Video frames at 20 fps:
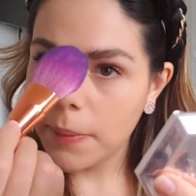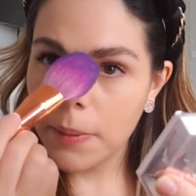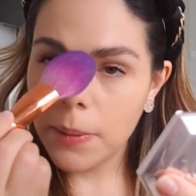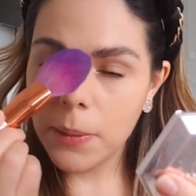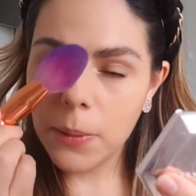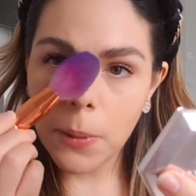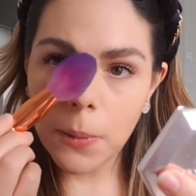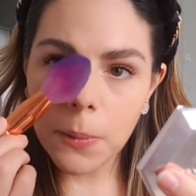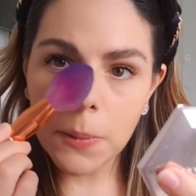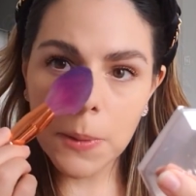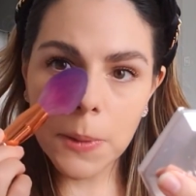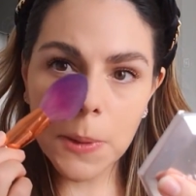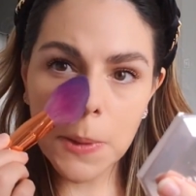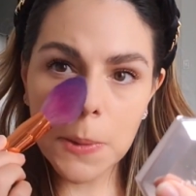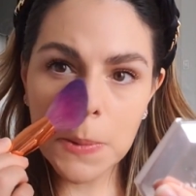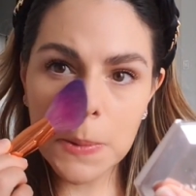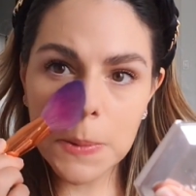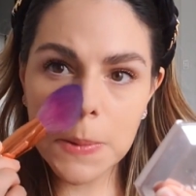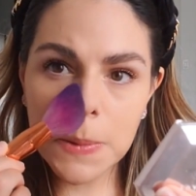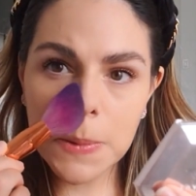Don't
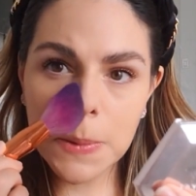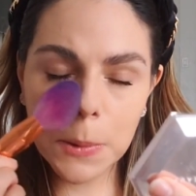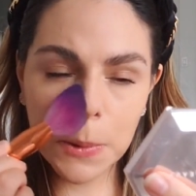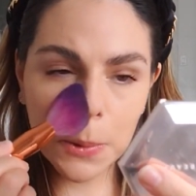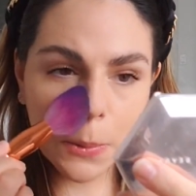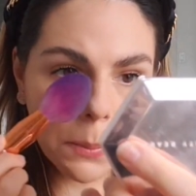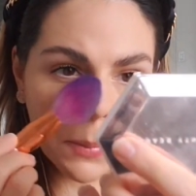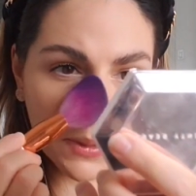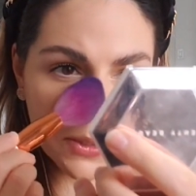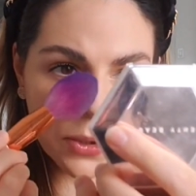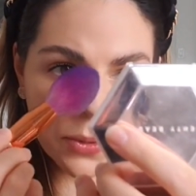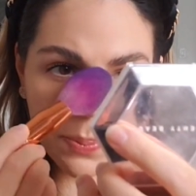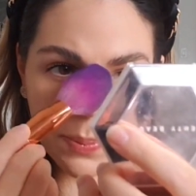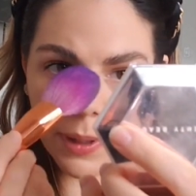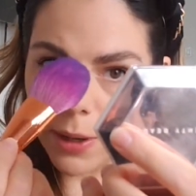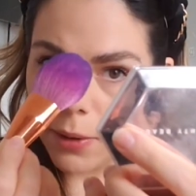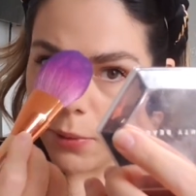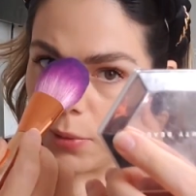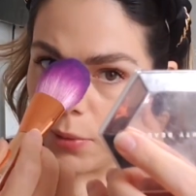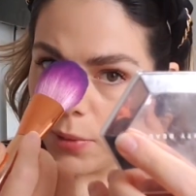use too much
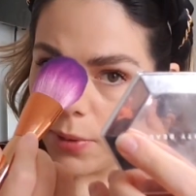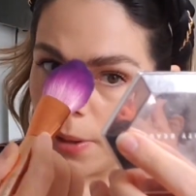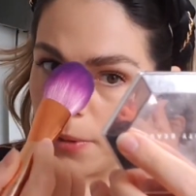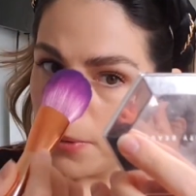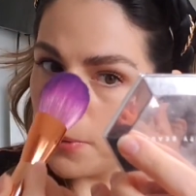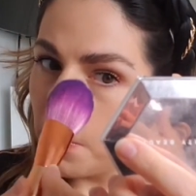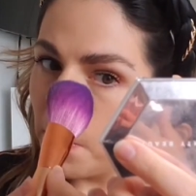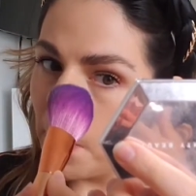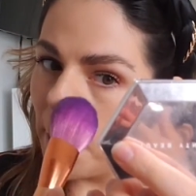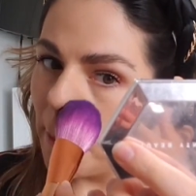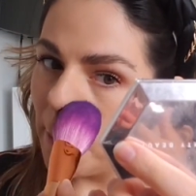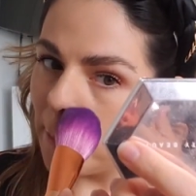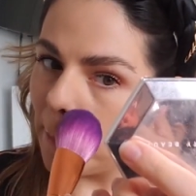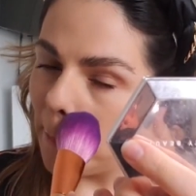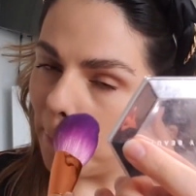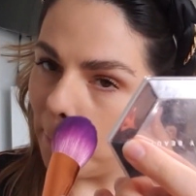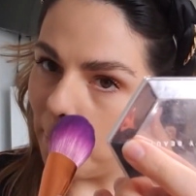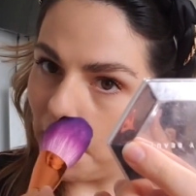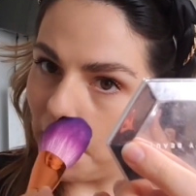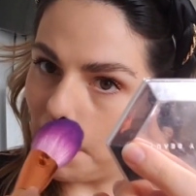powder, otherwise
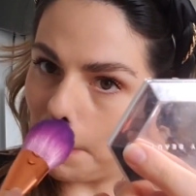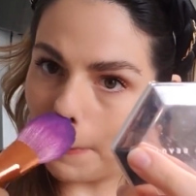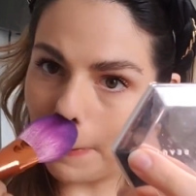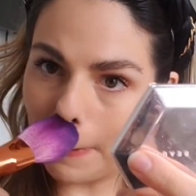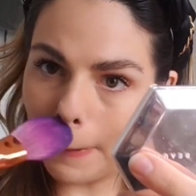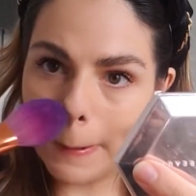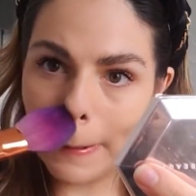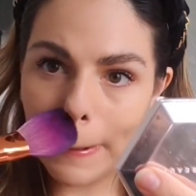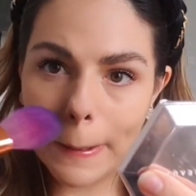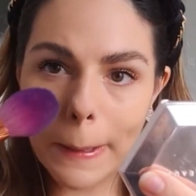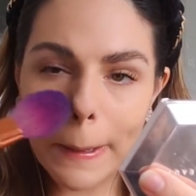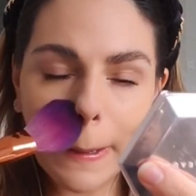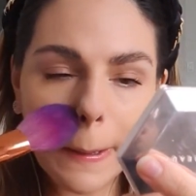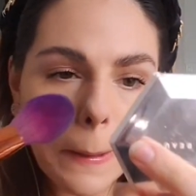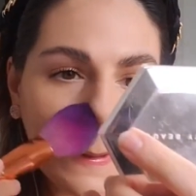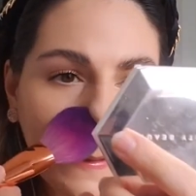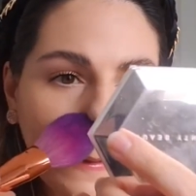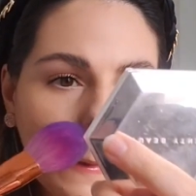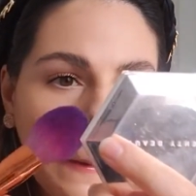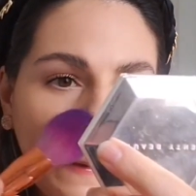it will look
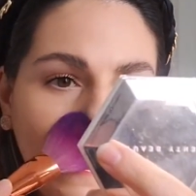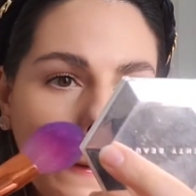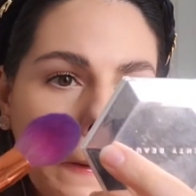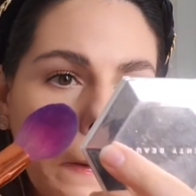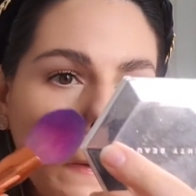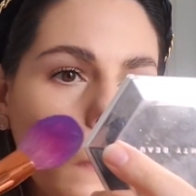cakey.